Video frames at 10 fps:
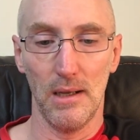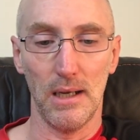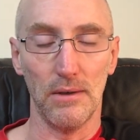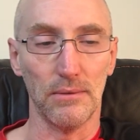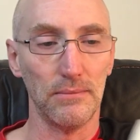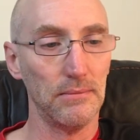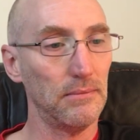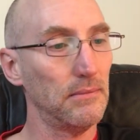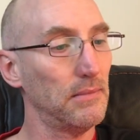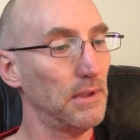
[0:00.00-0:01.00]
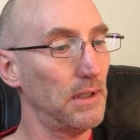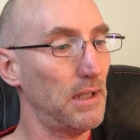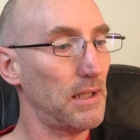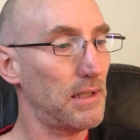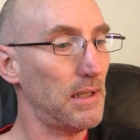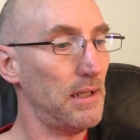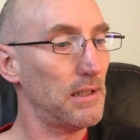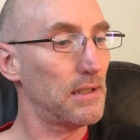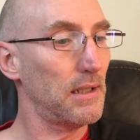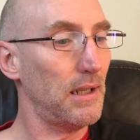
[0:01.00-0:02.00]
Now, this
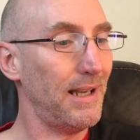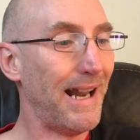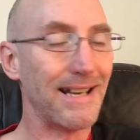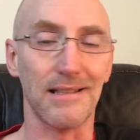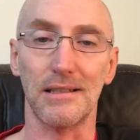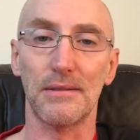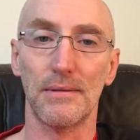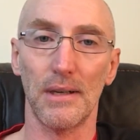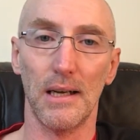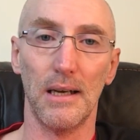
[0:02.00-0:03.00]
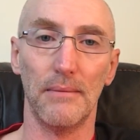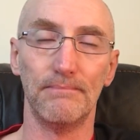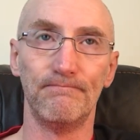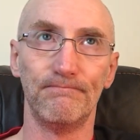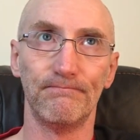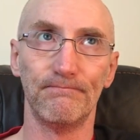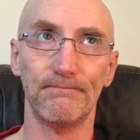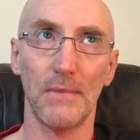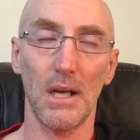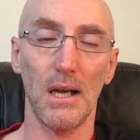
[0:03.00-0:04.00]
is in essence a
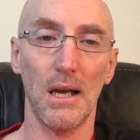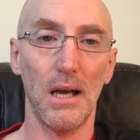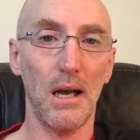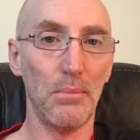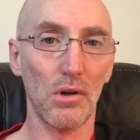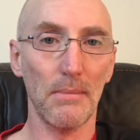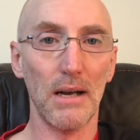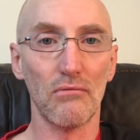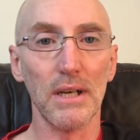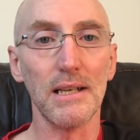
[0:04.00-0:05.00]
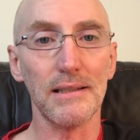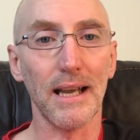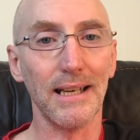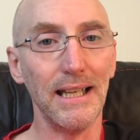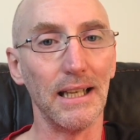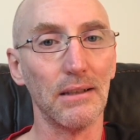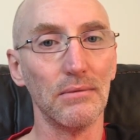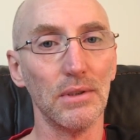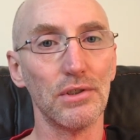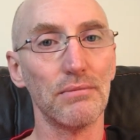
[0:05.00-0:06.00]
book about running technique,
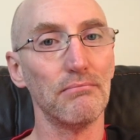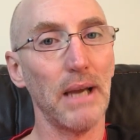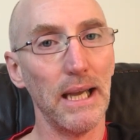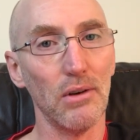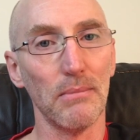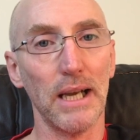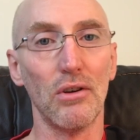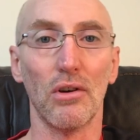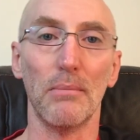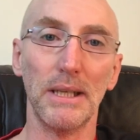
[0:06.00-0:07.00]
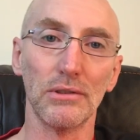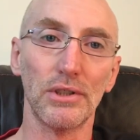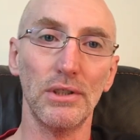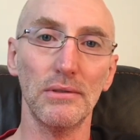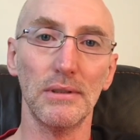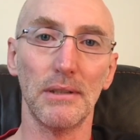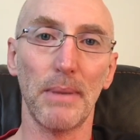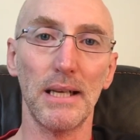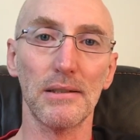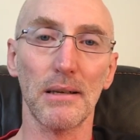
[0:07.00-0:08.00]
which may or may not appeal to you. It
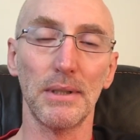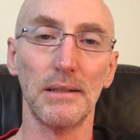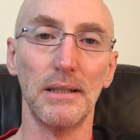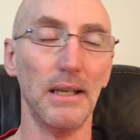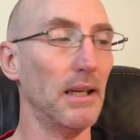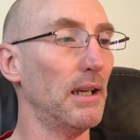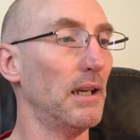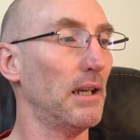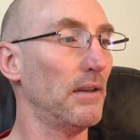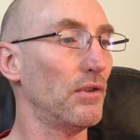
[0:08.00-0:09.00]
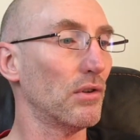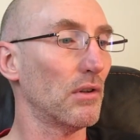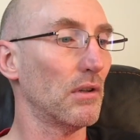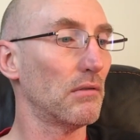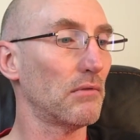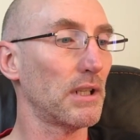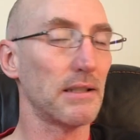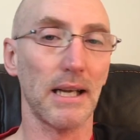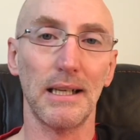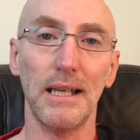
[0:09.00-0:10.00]
depends. I mean, if you're a running
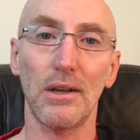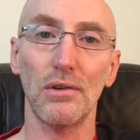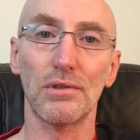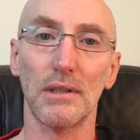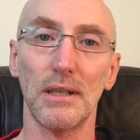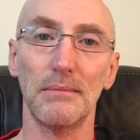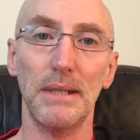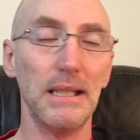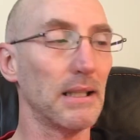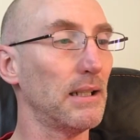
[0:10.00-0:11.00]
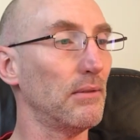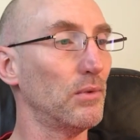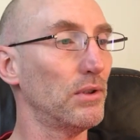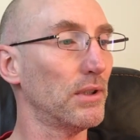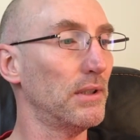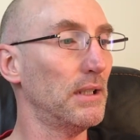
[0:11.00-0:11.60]
technique coach like me, then it would.